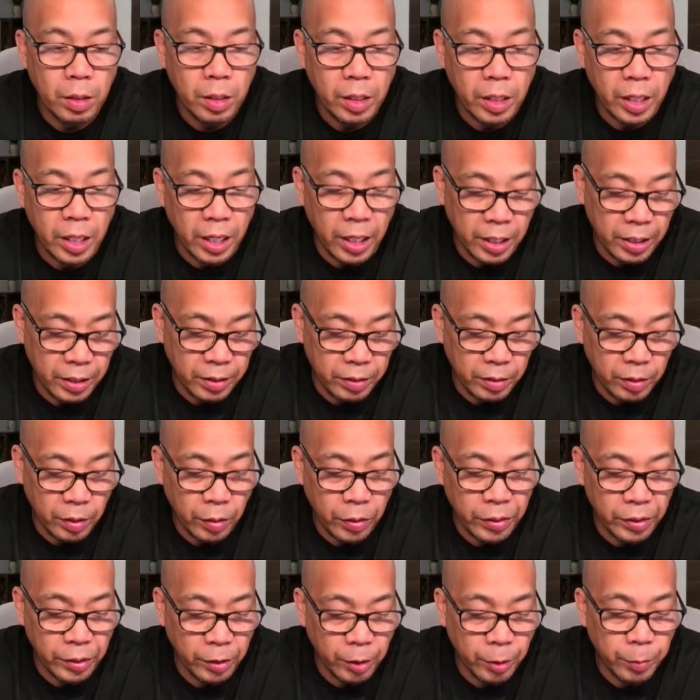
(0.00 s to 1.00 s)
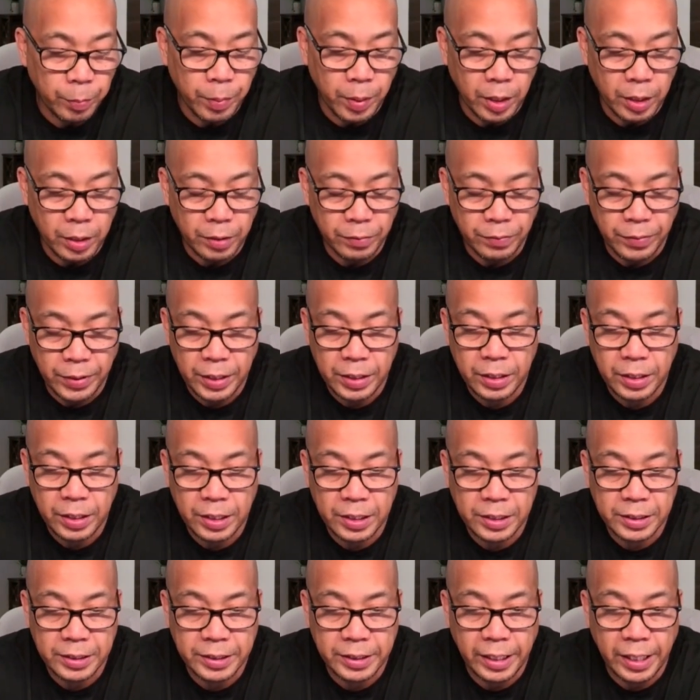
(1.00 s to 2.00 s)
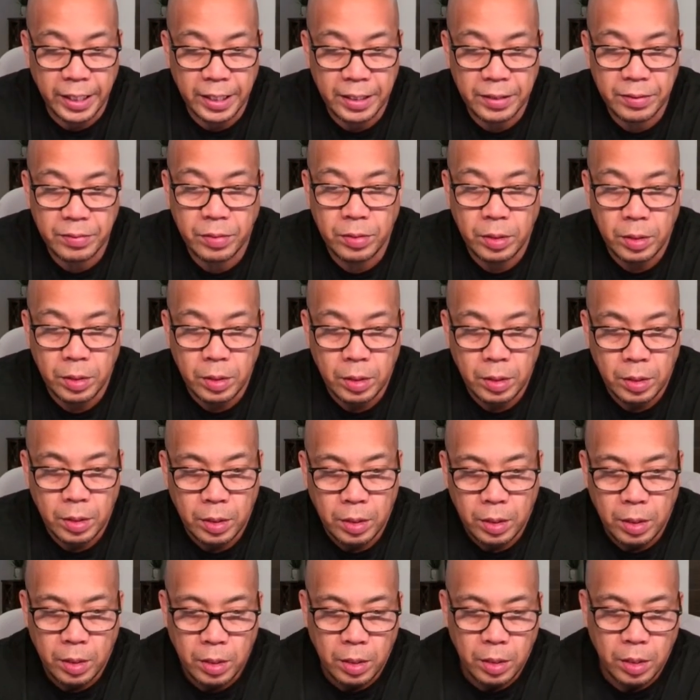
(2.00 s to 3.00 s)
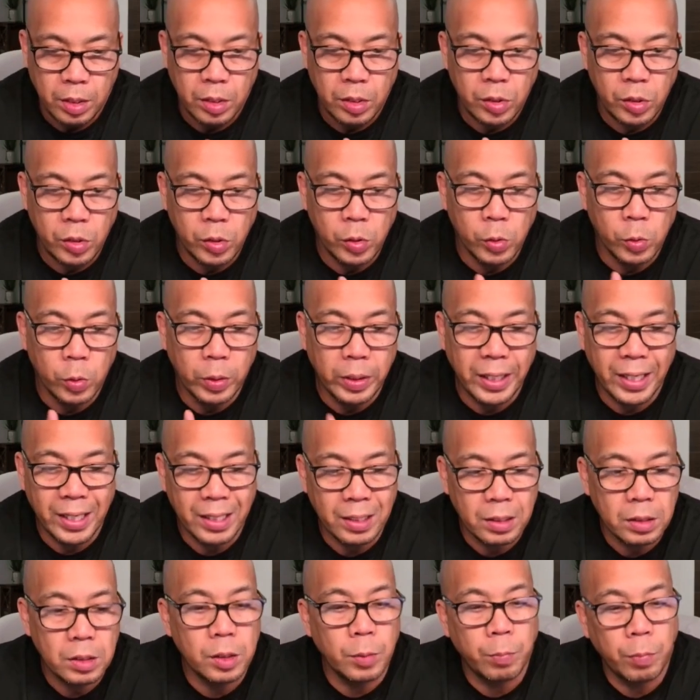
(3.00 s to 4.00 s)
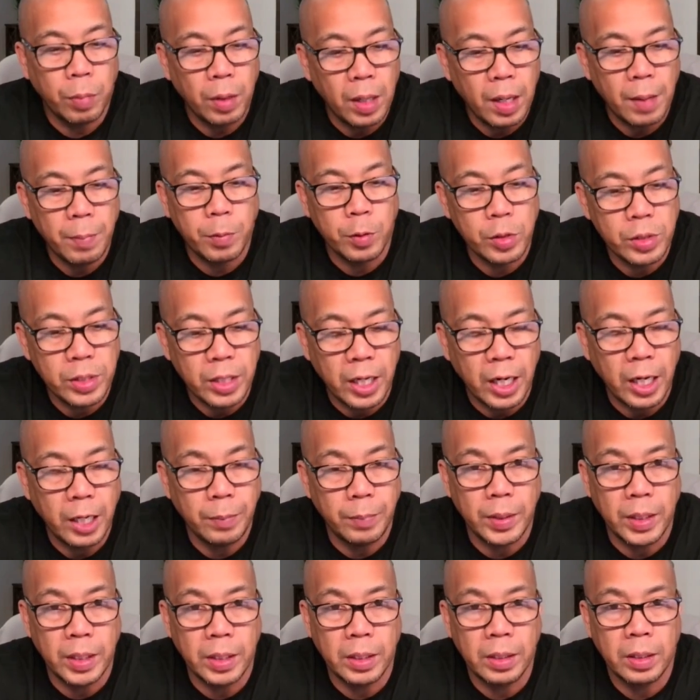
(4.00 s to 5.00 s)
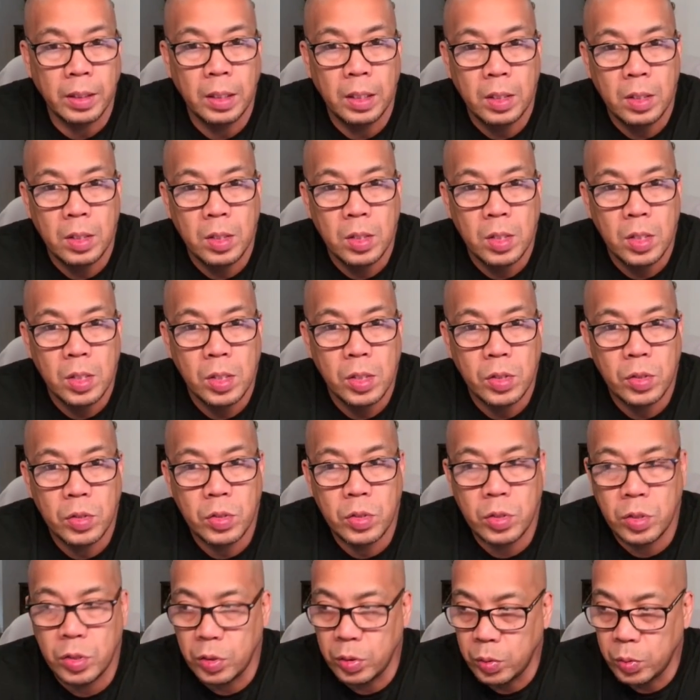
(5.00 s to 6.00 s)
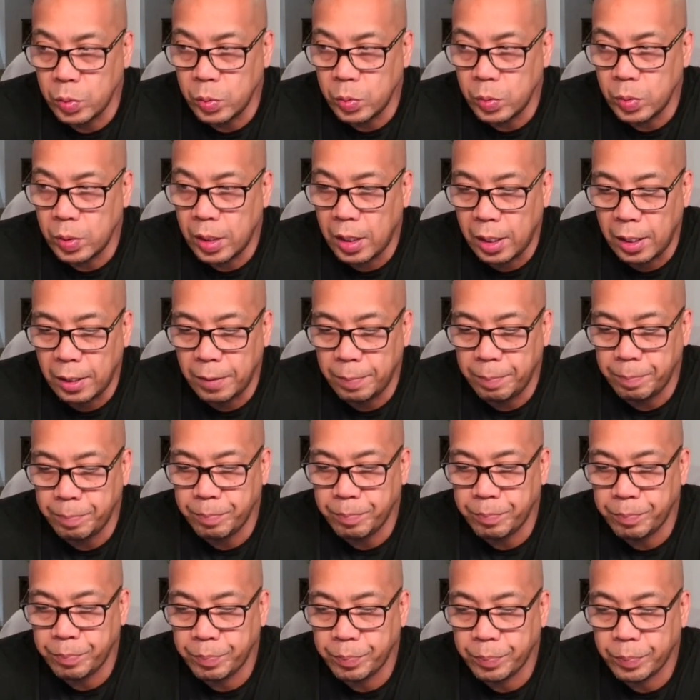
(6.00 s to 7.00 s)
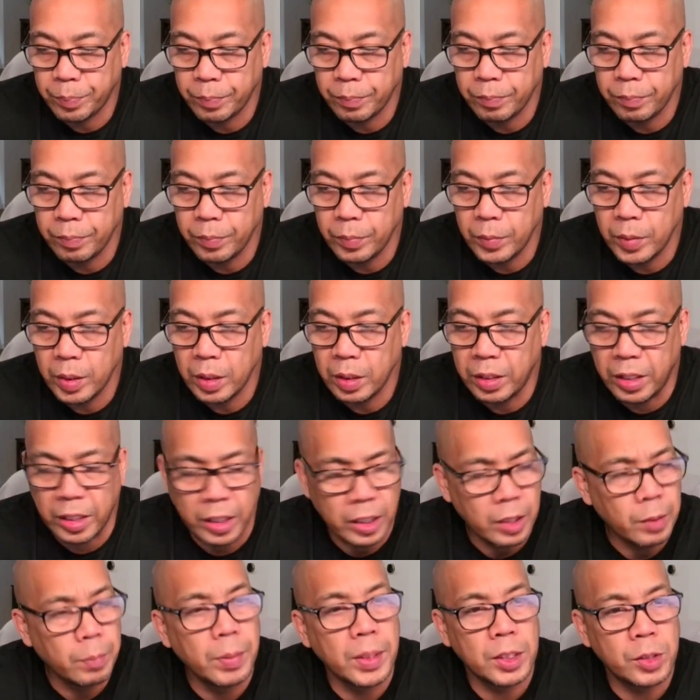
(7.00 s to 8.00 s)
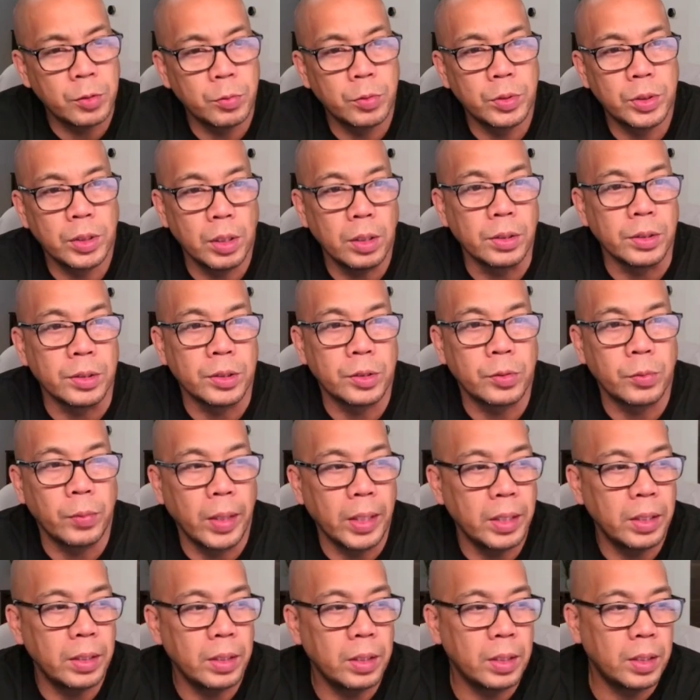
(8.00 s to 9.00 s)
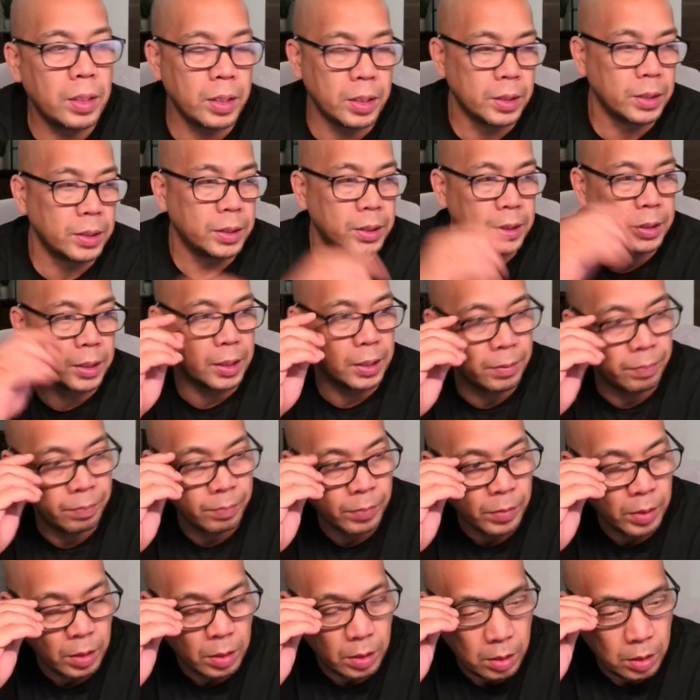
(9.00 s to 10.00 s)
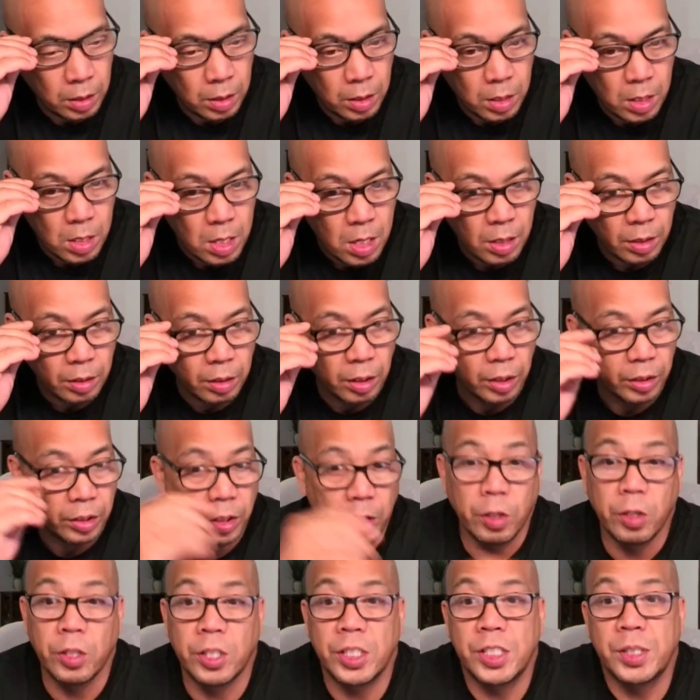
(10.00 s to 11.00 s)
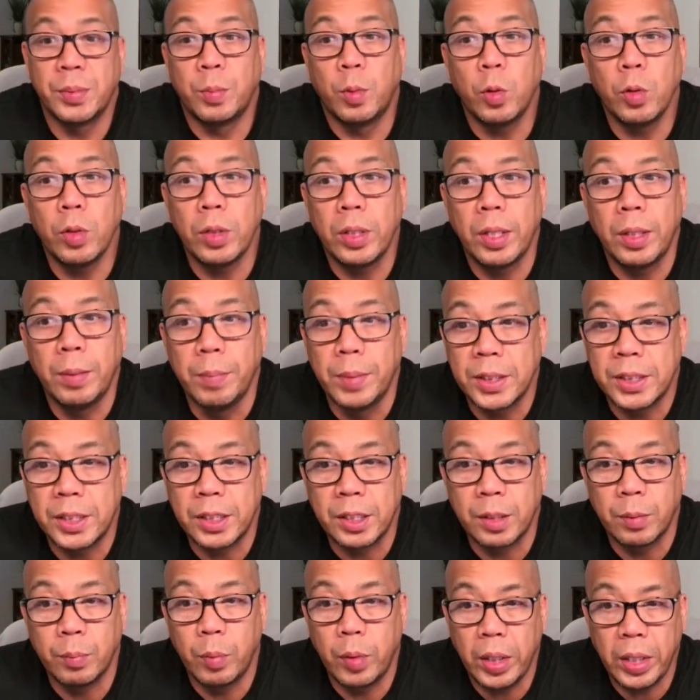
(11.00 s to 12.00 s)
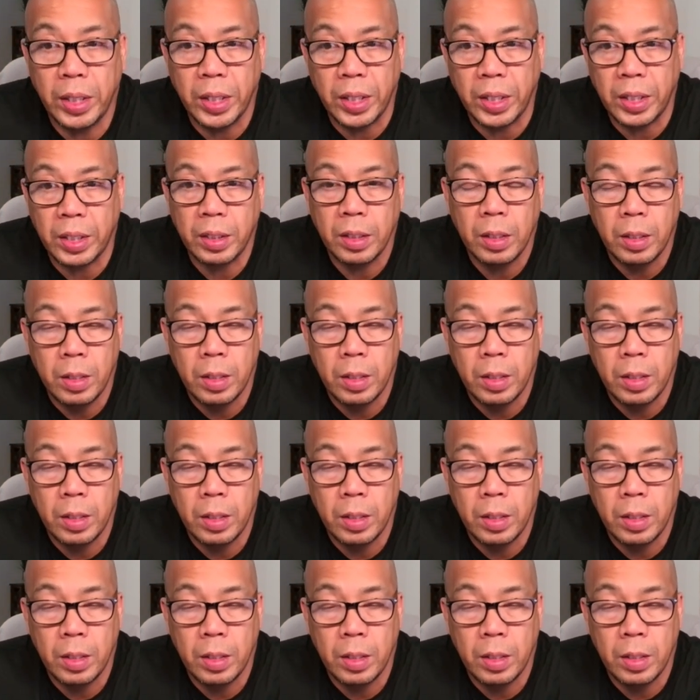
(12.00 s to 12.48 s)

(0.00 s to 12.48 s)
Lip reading: And the third part of it is that you get the proper timing to get the best results, right? Because nothing hurts more than missing a breeding